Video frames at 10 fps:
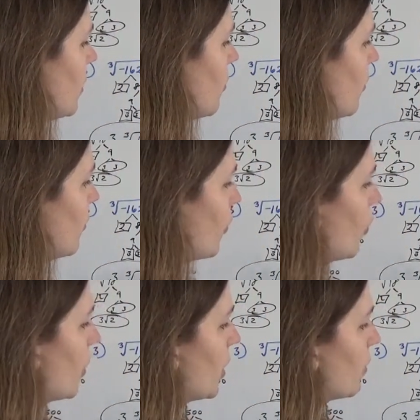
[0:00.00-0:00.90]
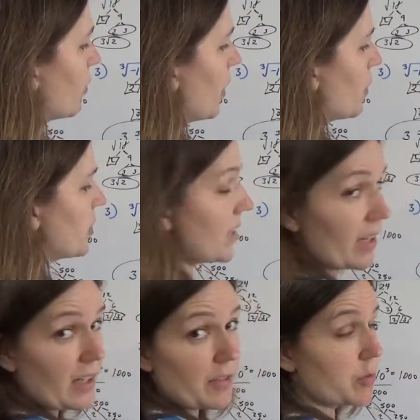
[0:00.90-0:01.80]
4
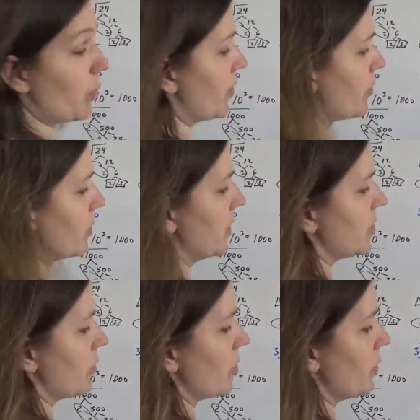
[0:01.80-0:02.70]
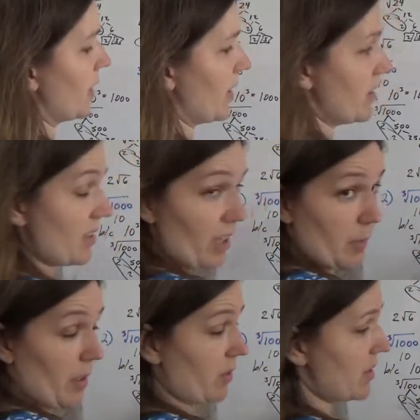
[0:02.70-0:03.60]
representatives, one from each group that gets to come
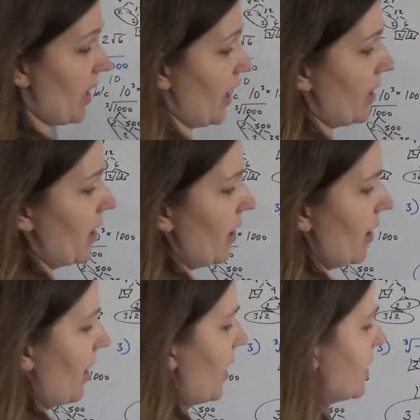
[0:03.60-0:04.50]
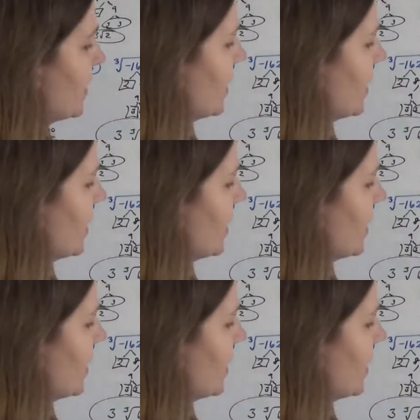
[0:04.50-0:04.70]
outside, and then